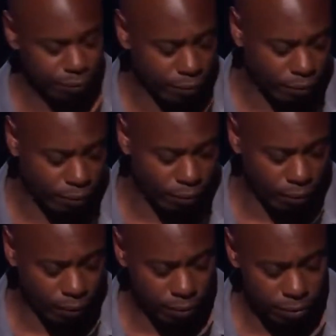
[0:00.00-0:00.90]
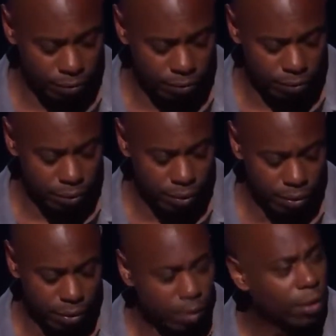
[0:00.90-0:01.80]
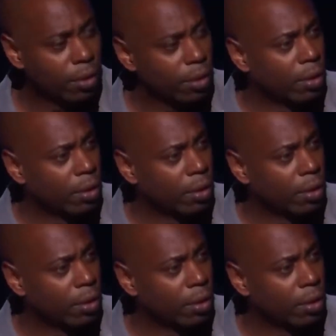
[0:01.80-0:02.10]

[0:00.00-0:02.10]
[no speech]